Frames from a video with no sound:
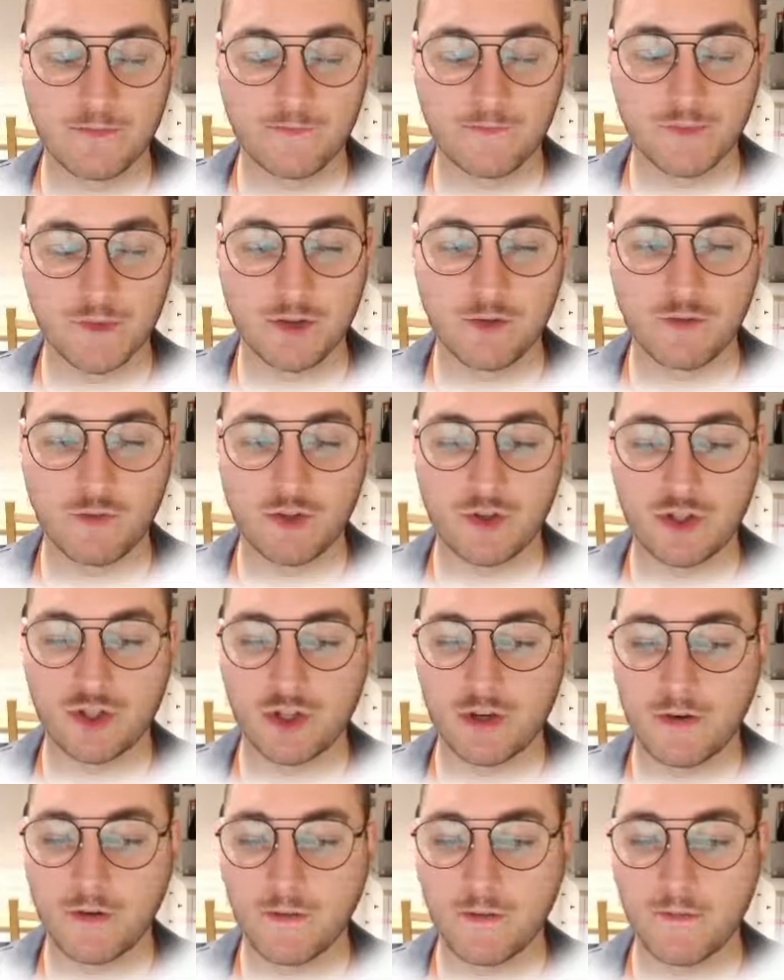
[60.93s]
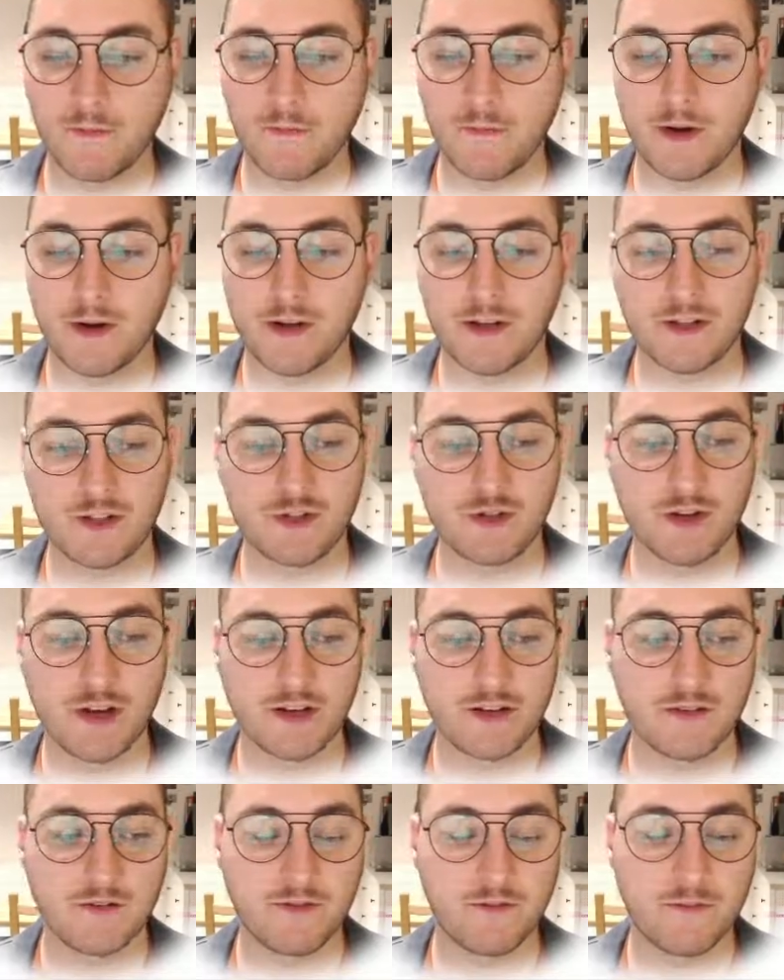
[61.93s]
in which by
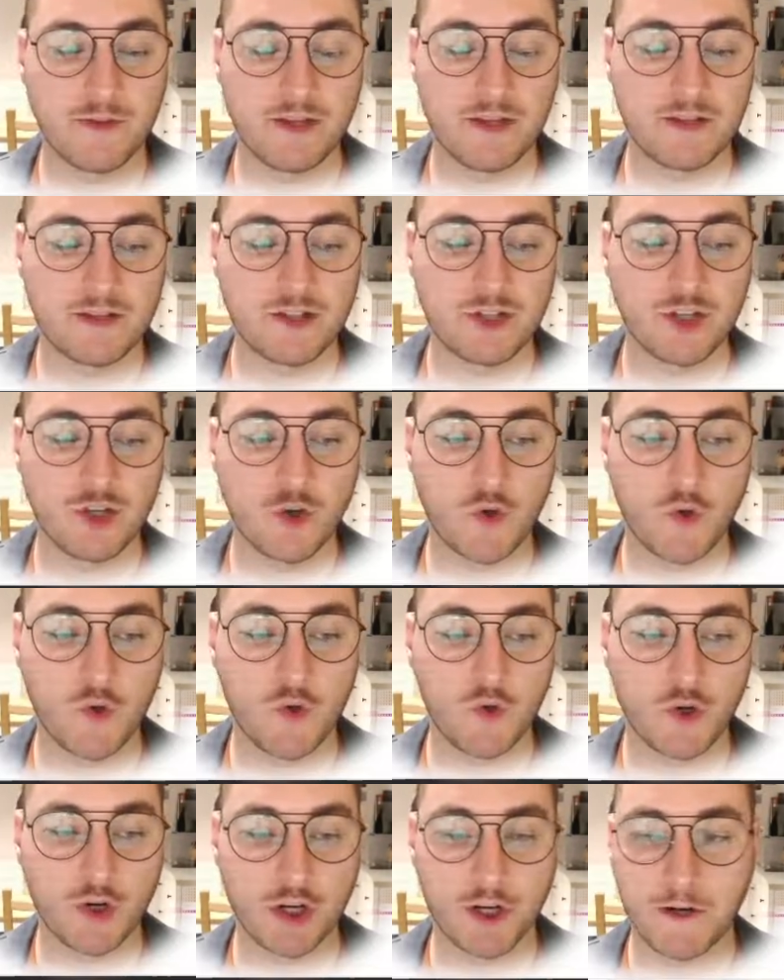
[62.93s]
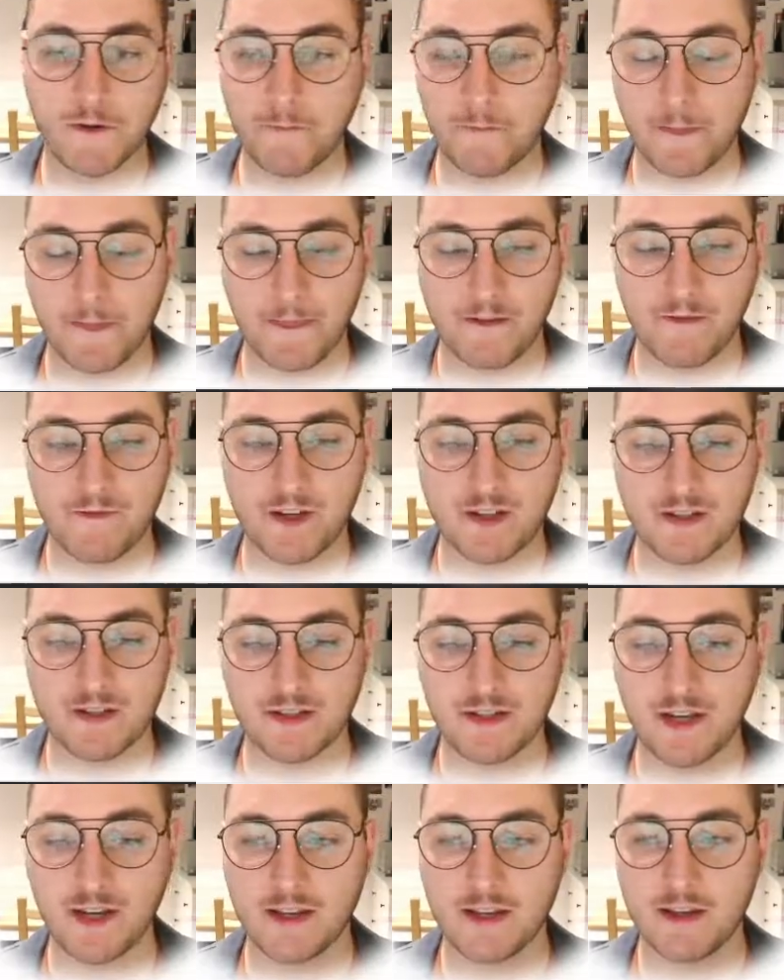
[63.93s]
interactive means you can
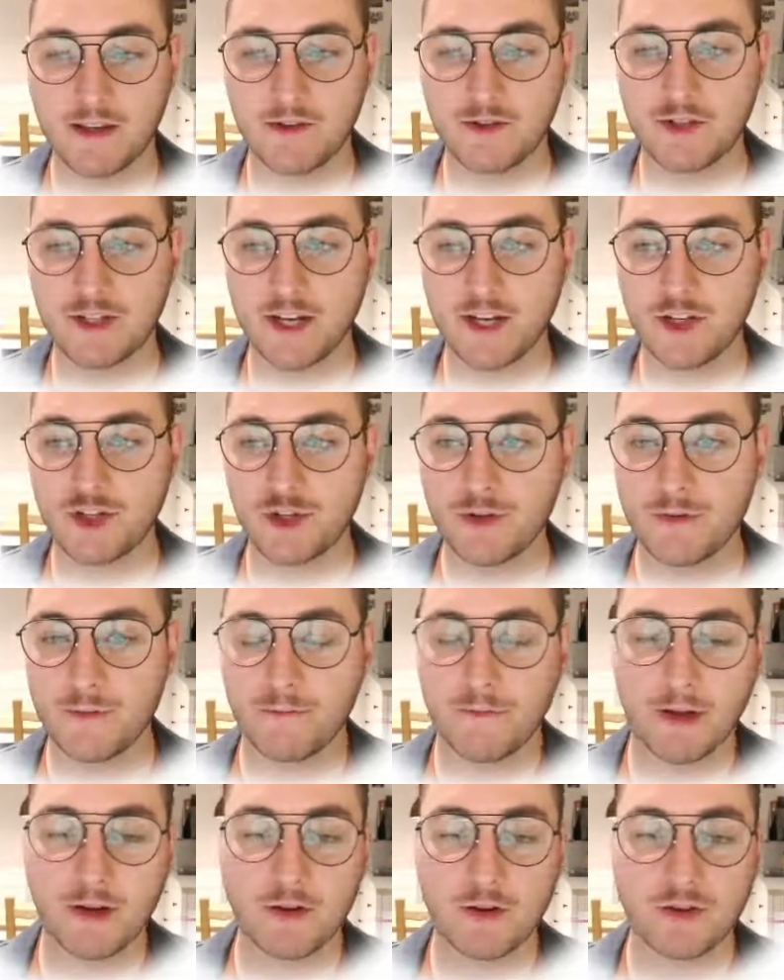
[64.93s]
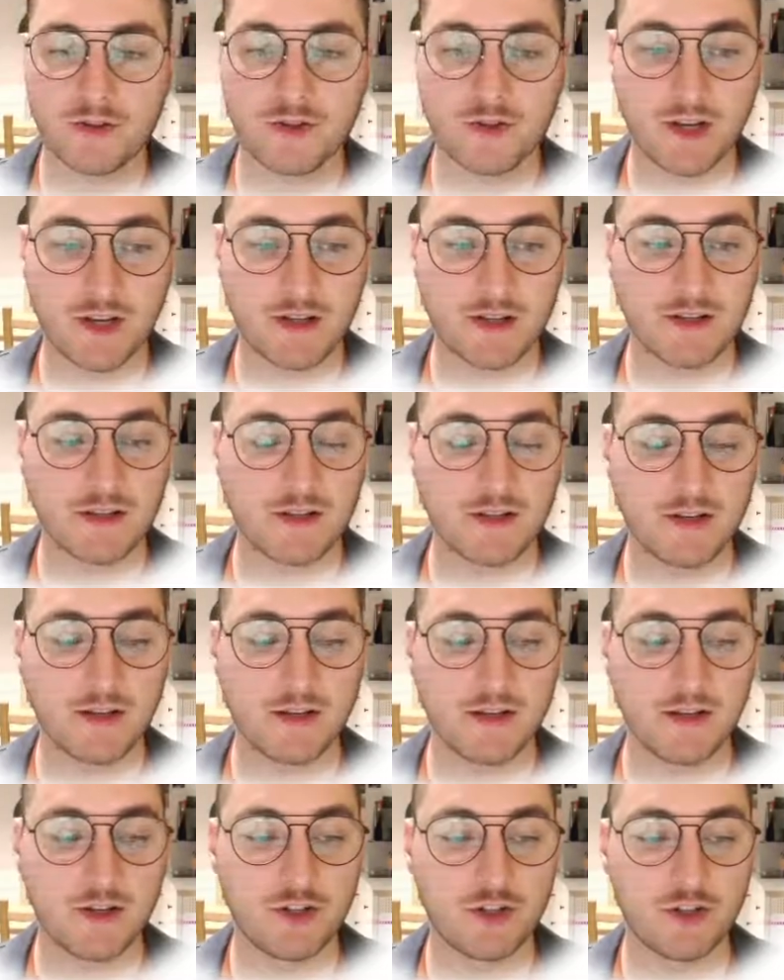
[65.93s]
investigate the annotation, but also add
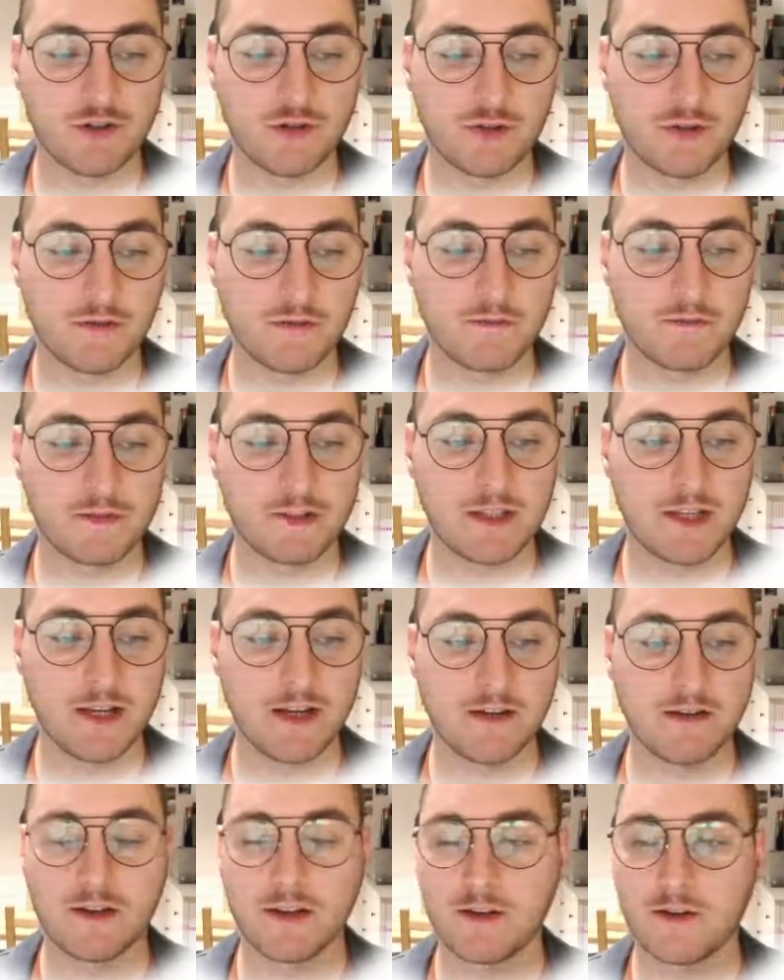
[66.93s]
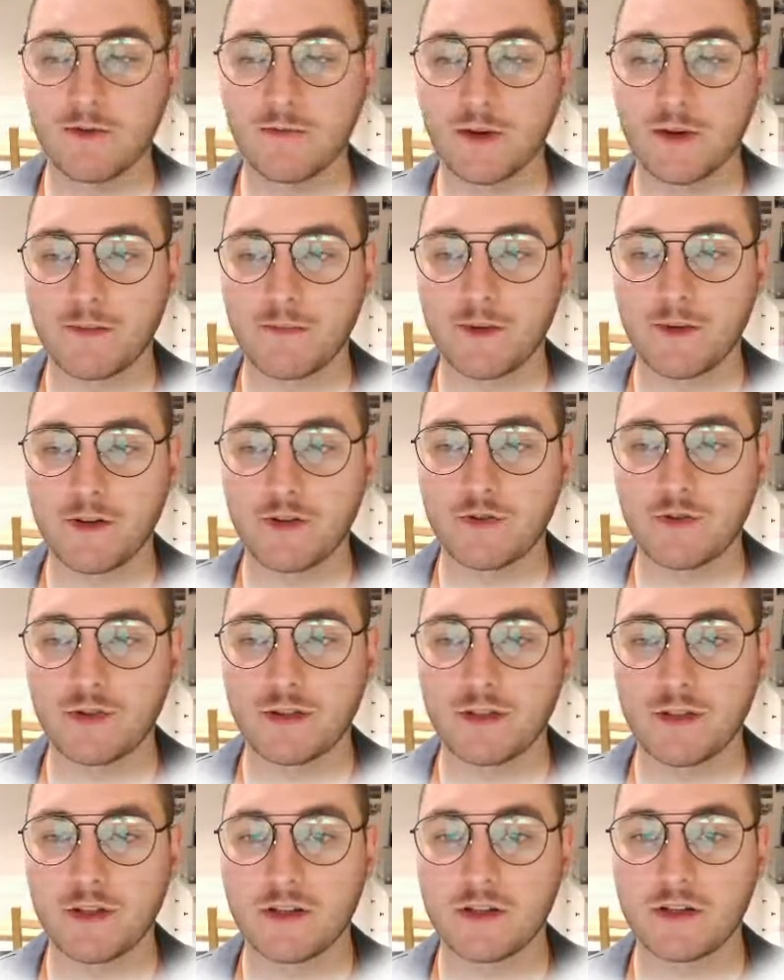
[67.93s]
additional data that you might be
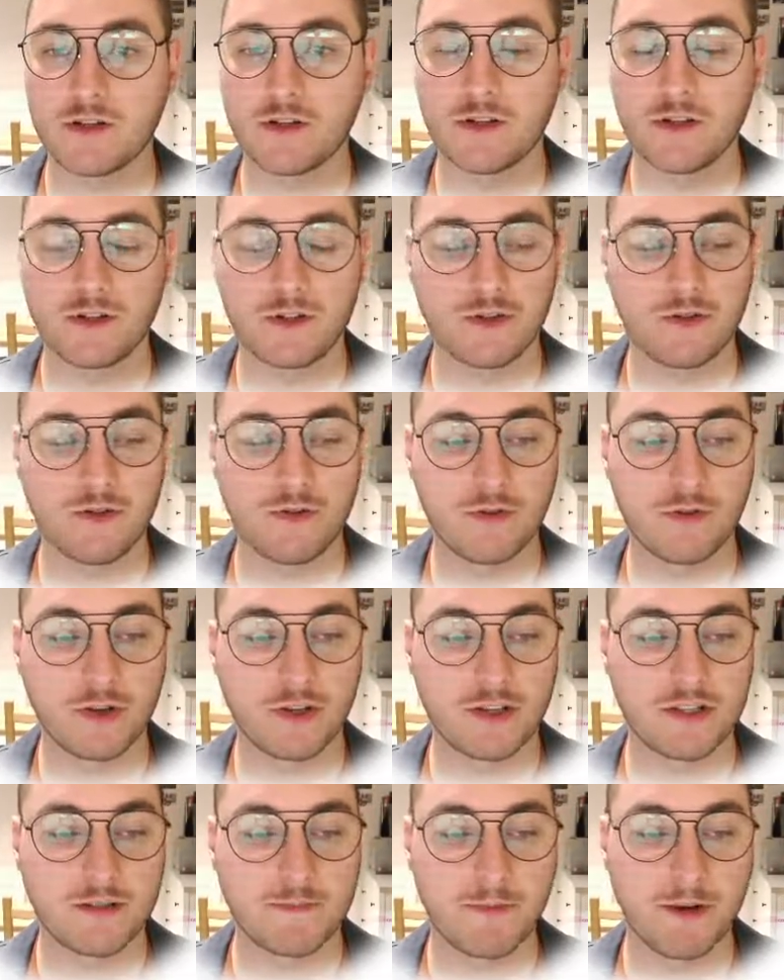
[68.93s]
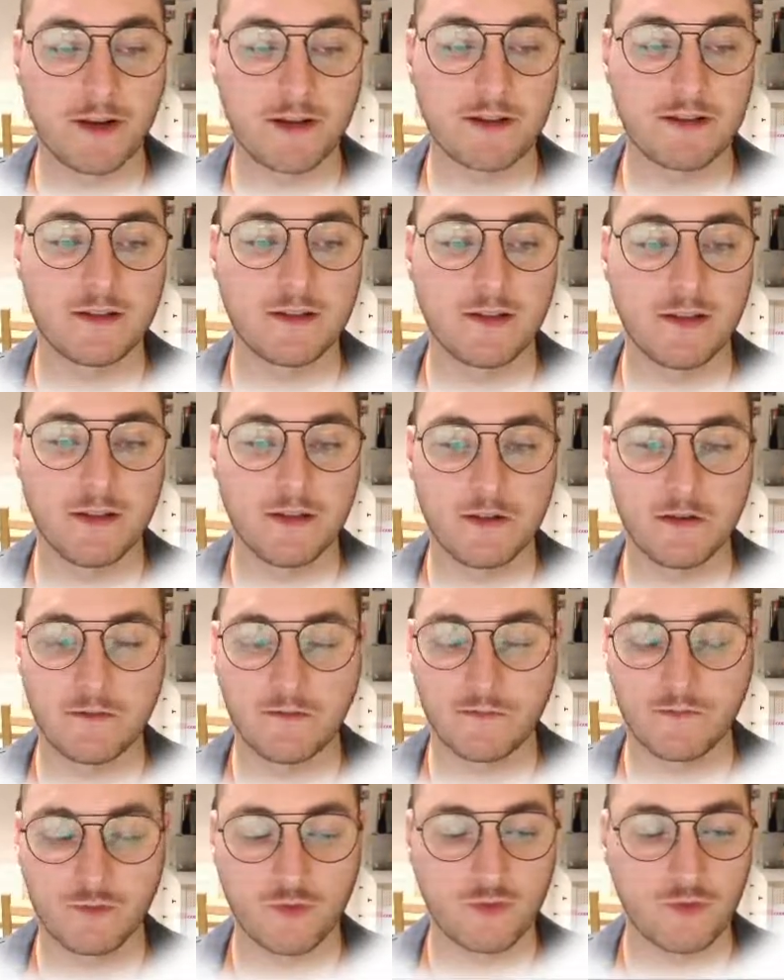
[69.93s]
interested to inspect in
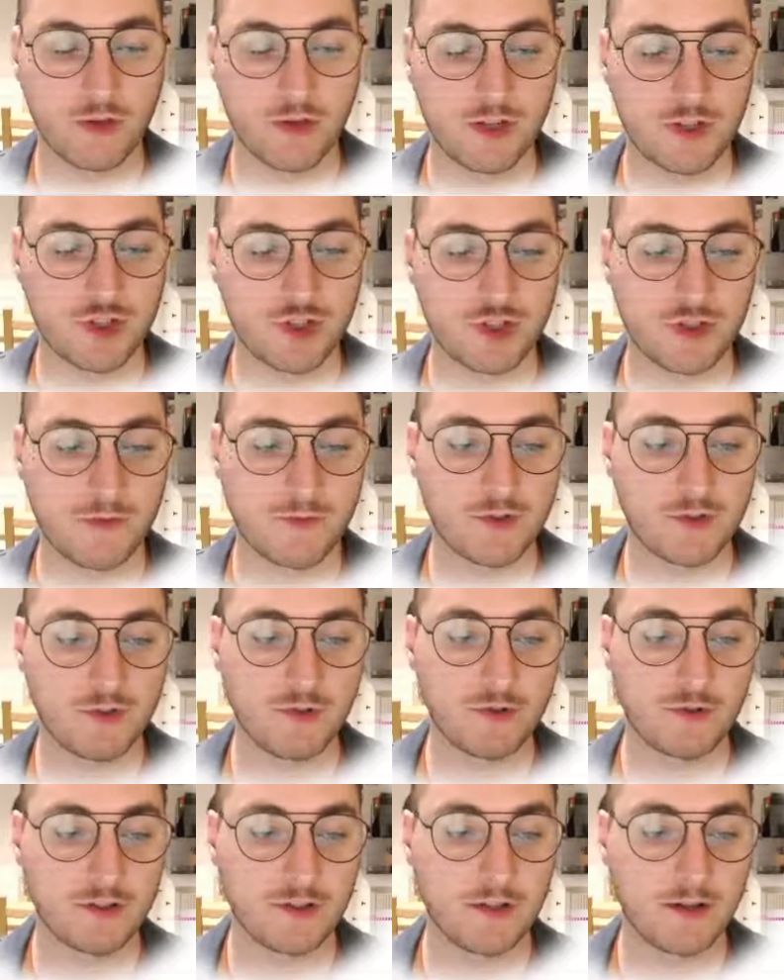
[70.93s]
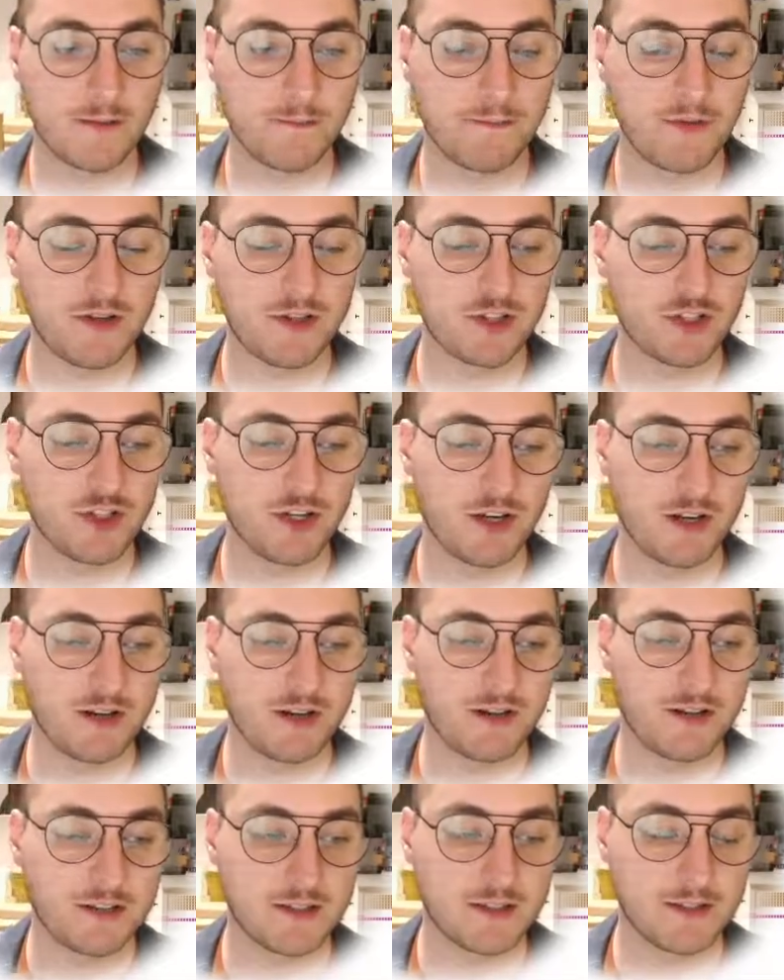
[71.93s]
relationship to the
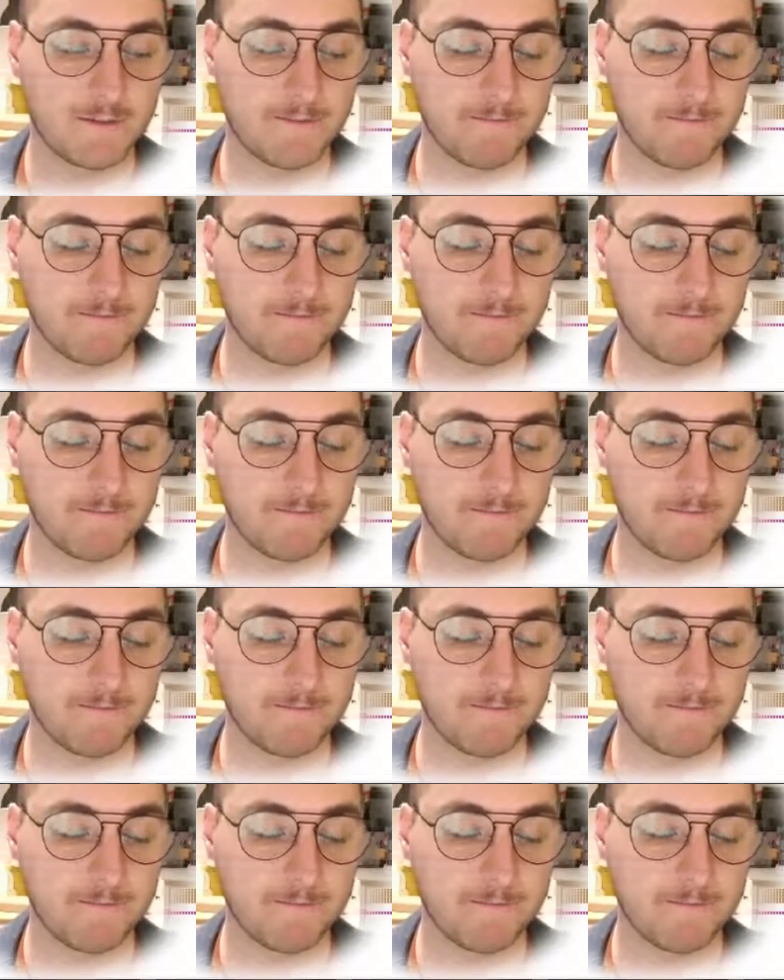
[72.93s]
BSGatlas.